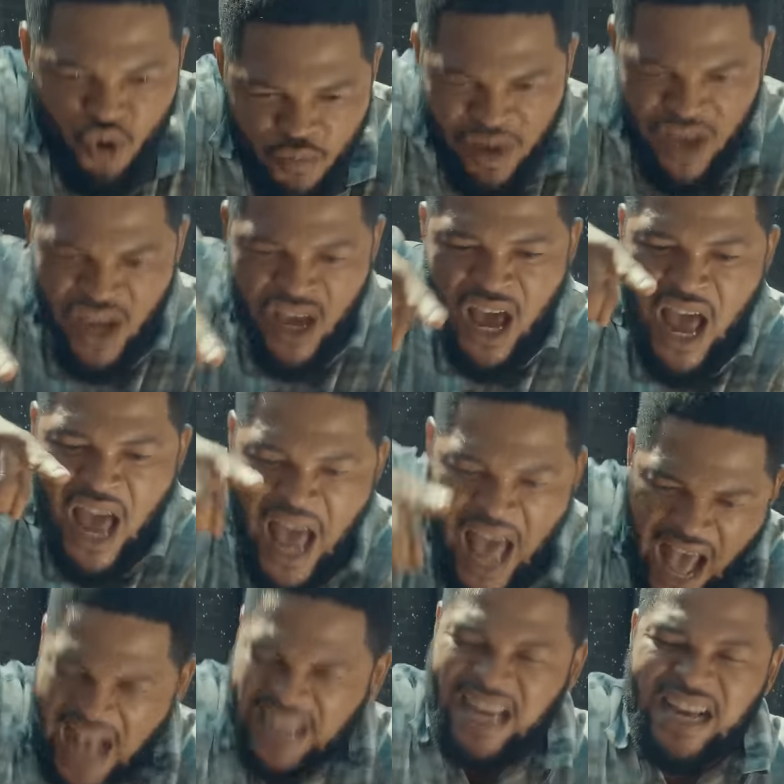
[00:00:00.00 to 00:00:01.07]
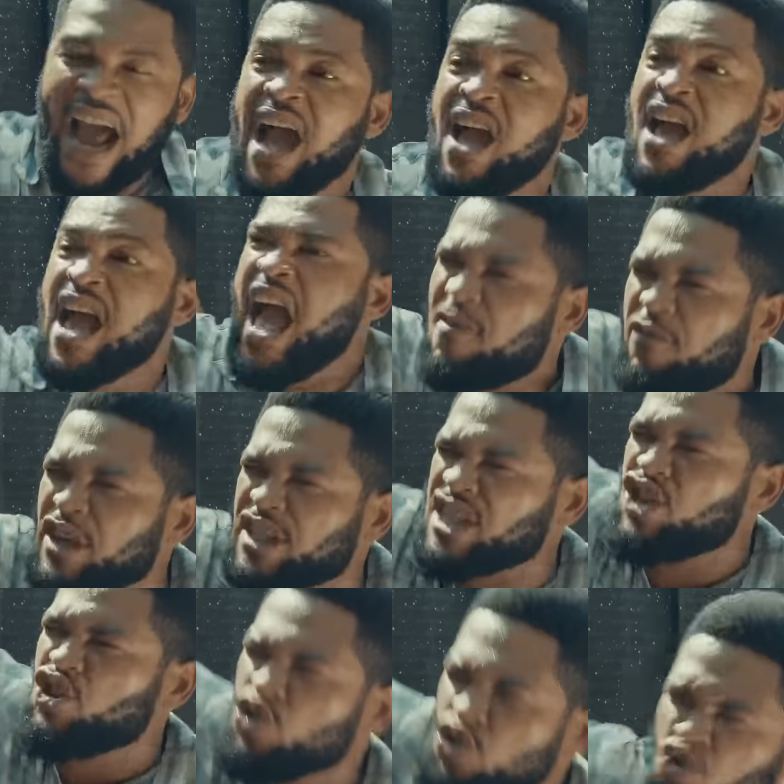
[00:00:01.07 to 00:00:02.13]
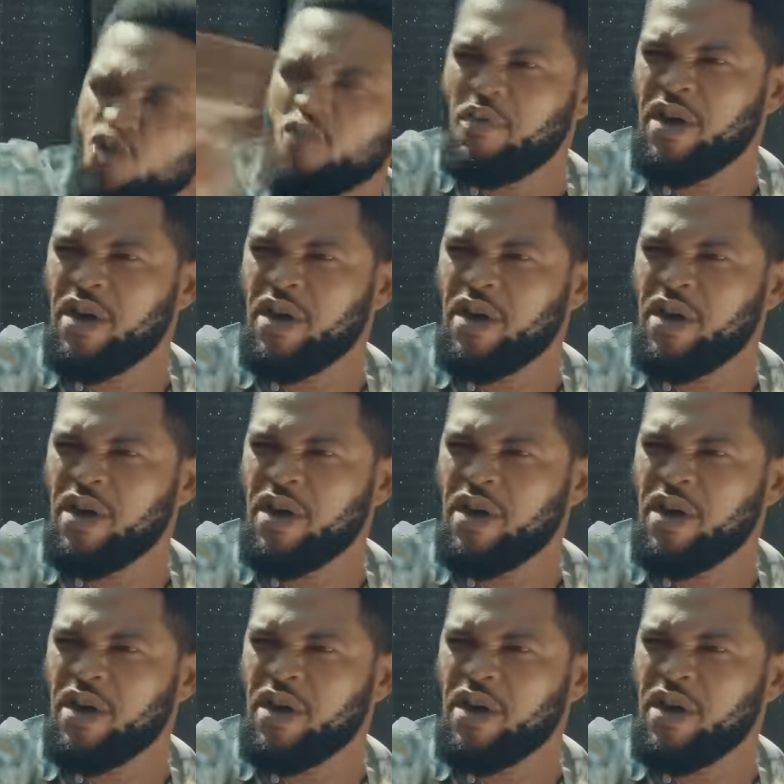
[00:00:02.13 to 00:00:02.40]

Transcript: you be akika, everything you